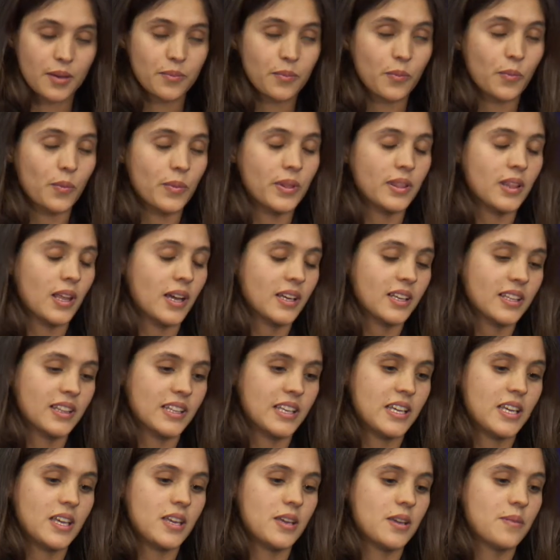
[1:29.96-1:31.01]

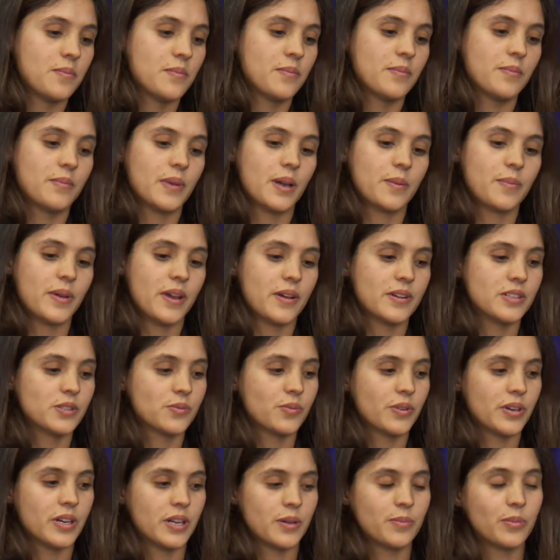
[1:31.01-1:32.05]
Luckily, my parents
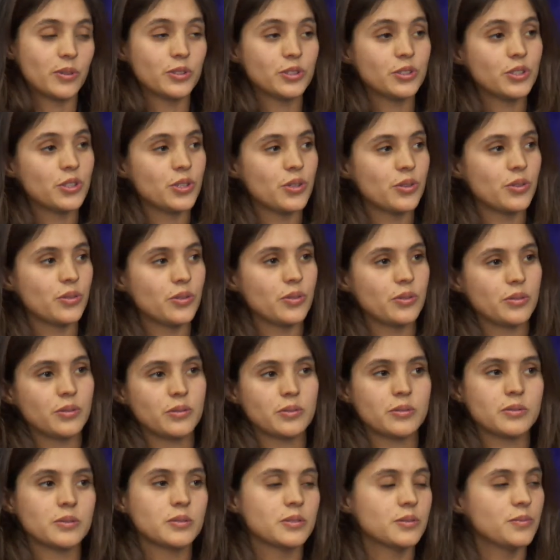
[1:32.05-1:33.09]
were able
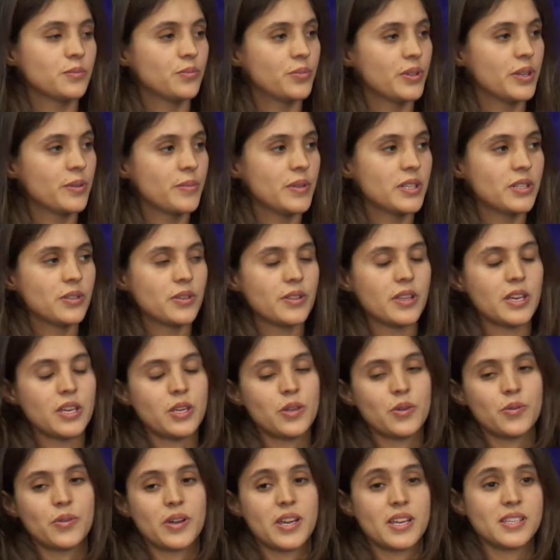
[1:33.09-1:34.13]
to bring me to the
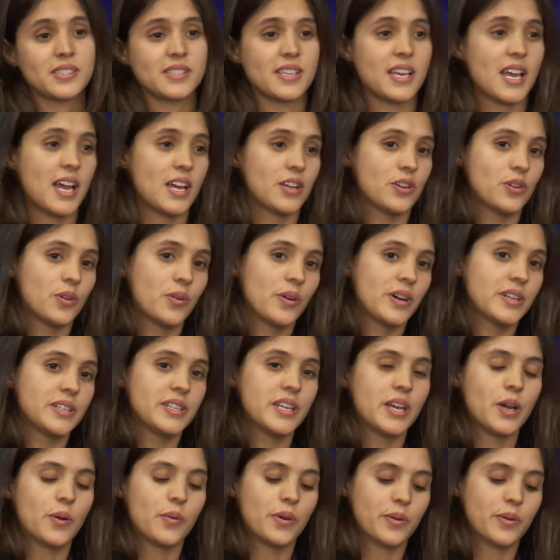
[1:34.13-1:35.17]
US. They had no
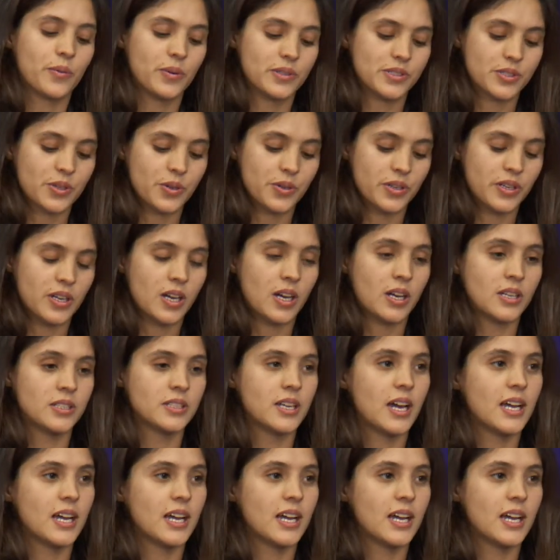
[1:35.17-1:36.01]
idea what was going on.